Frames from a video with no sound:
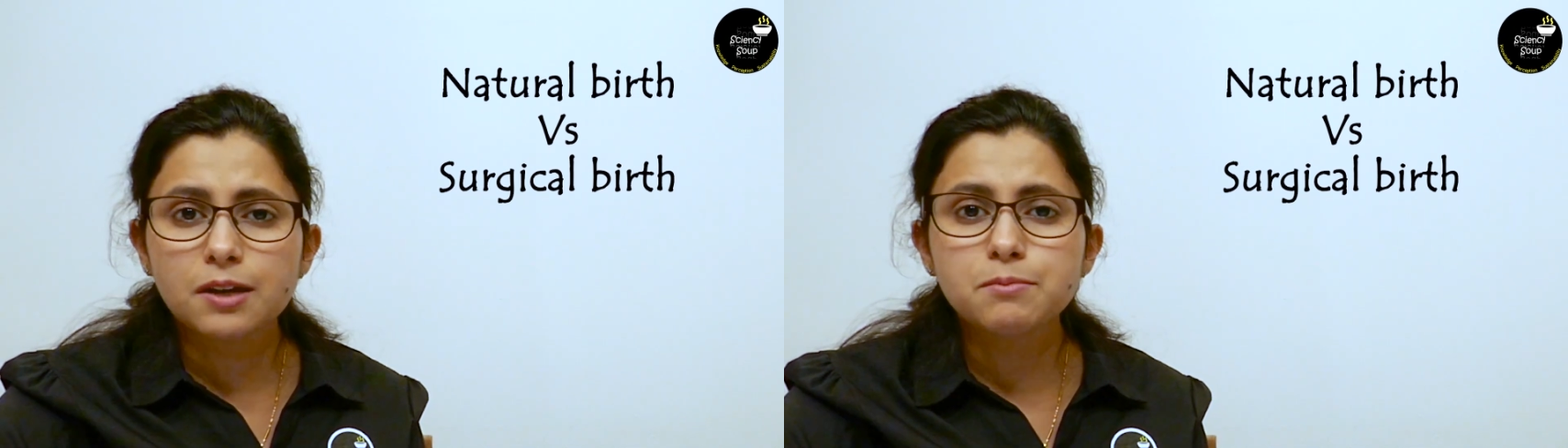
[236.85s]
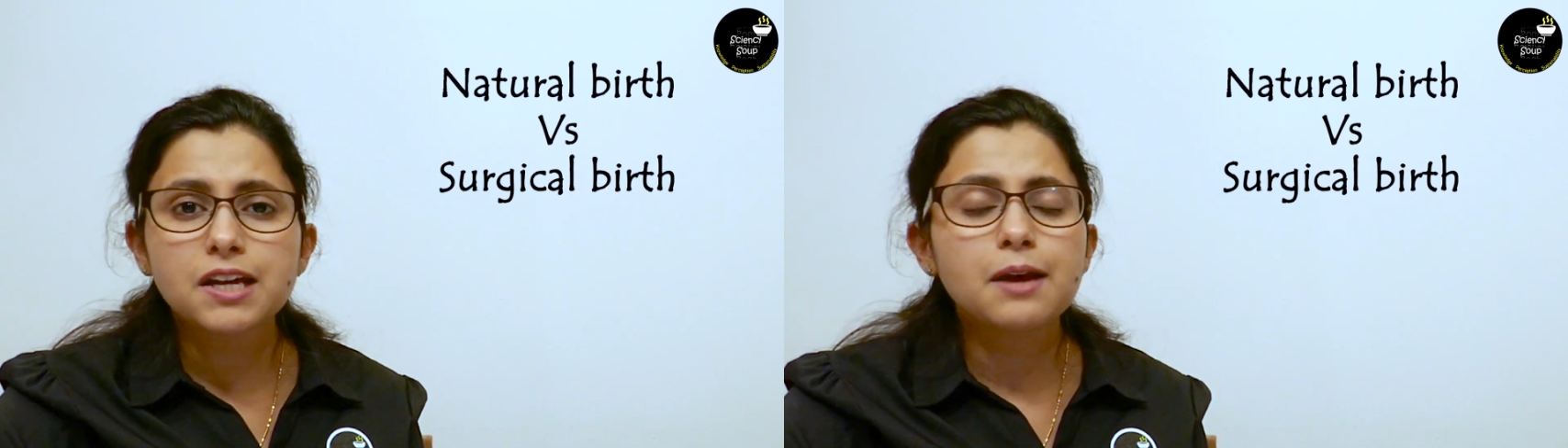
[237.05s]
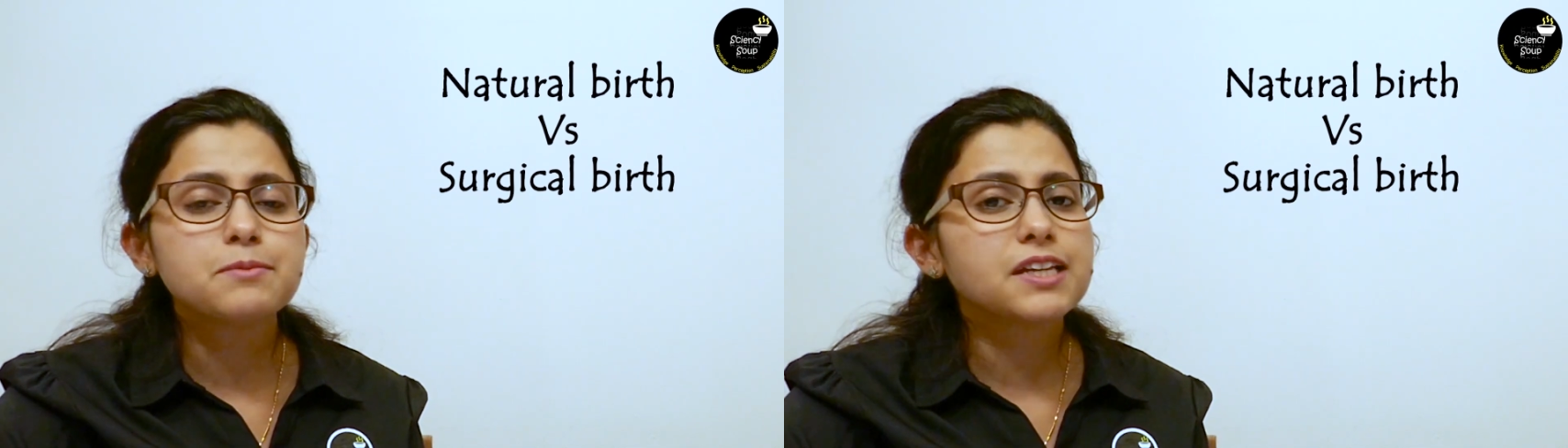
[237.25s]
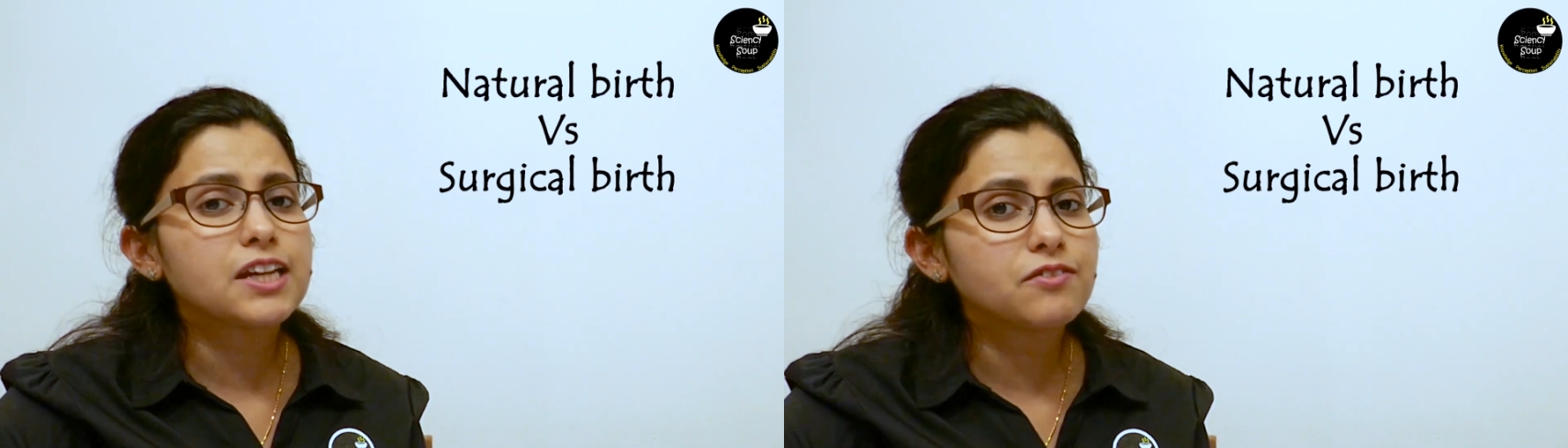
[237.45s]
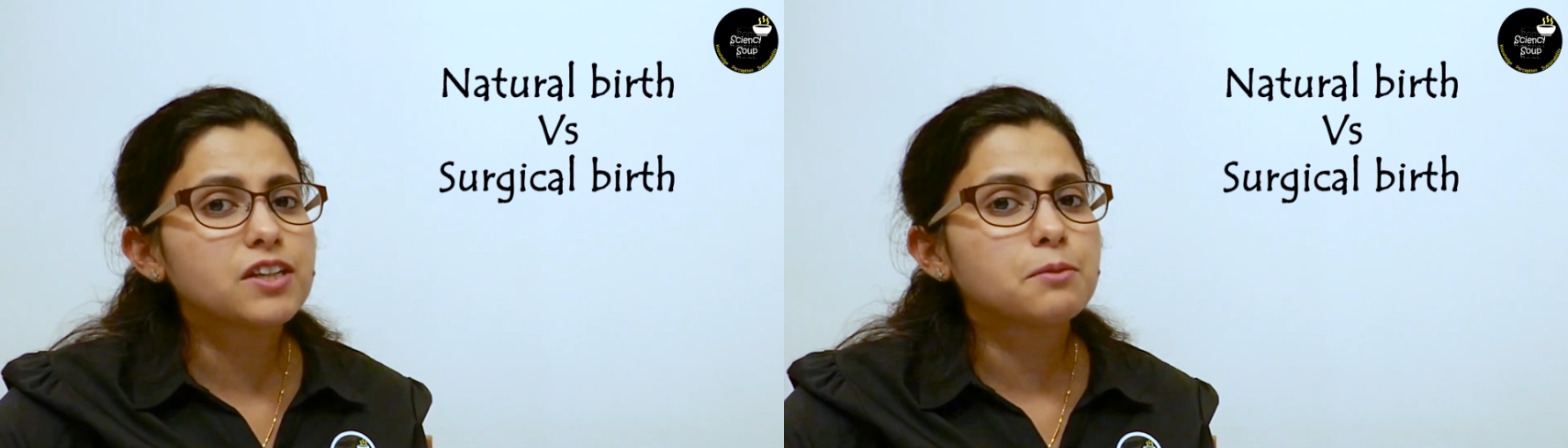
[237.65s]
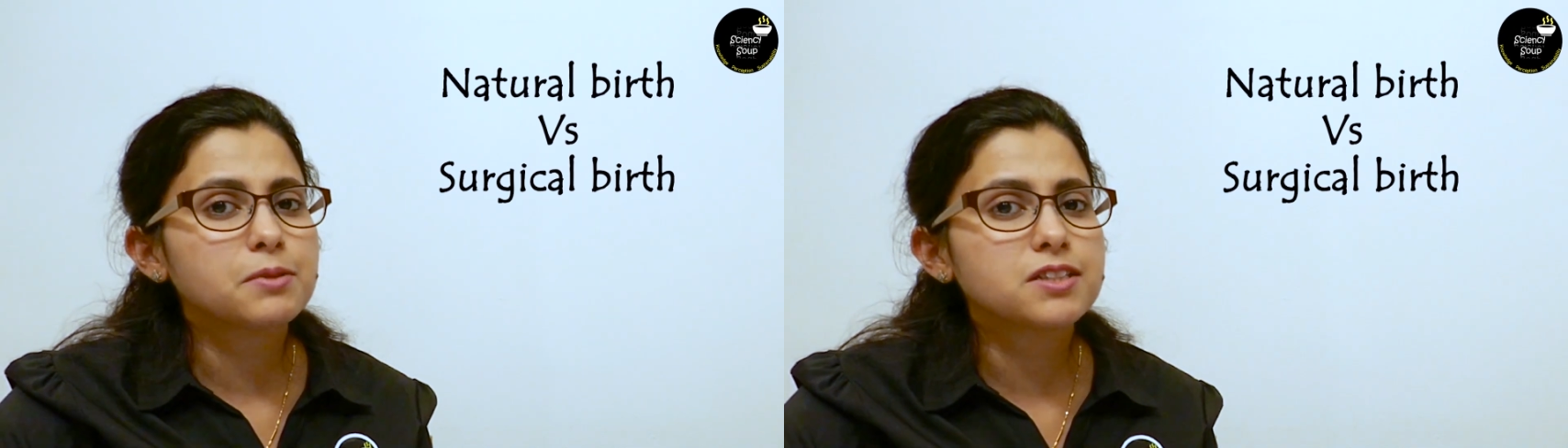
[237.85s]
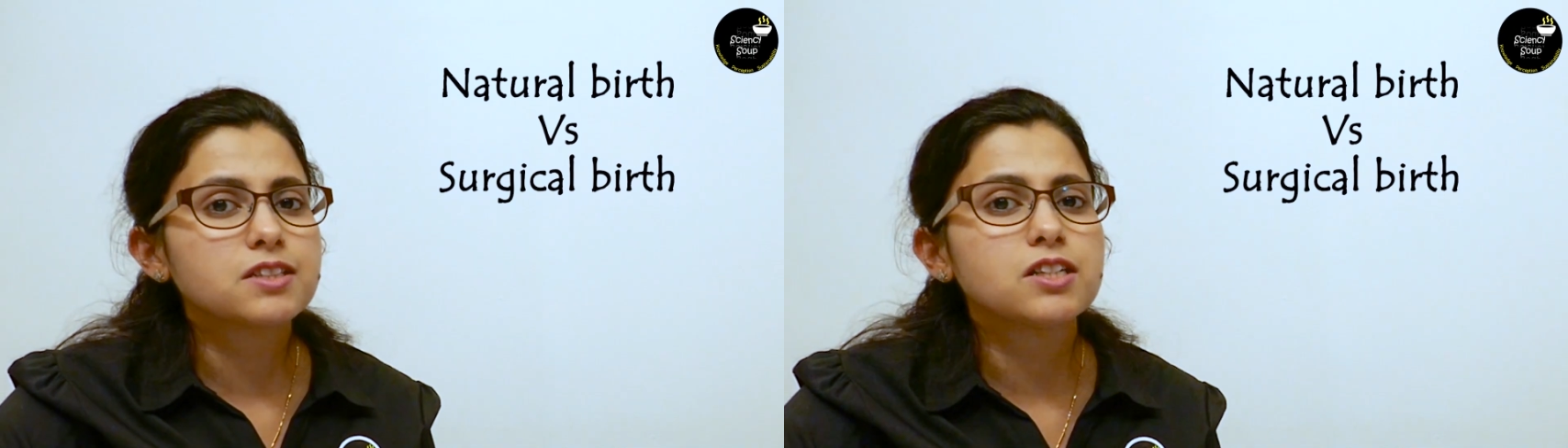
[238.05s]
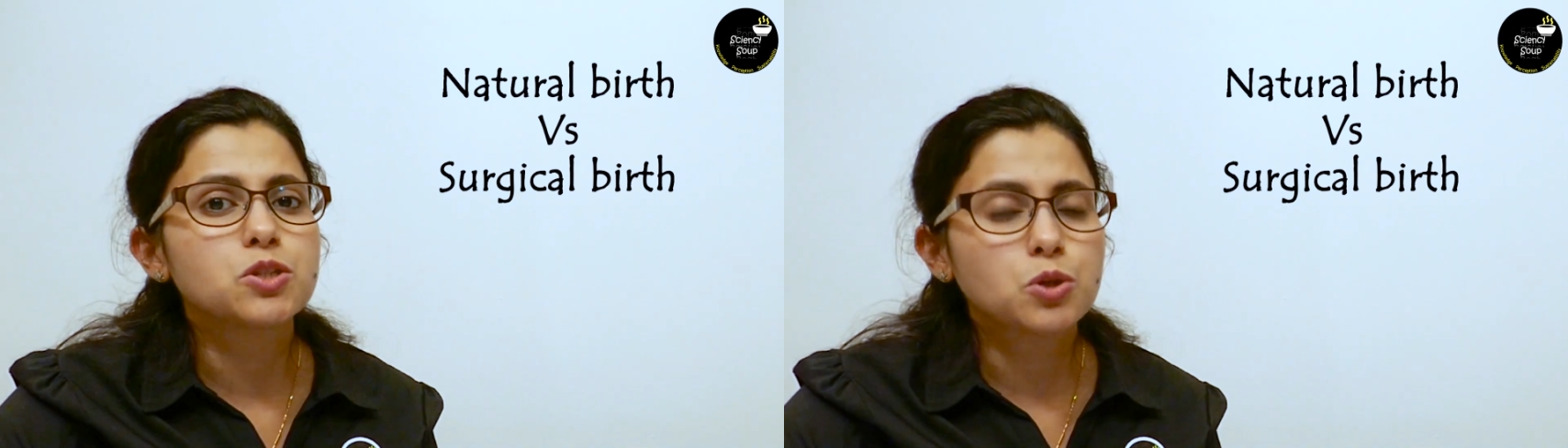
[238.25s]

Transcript: sometimes even a personal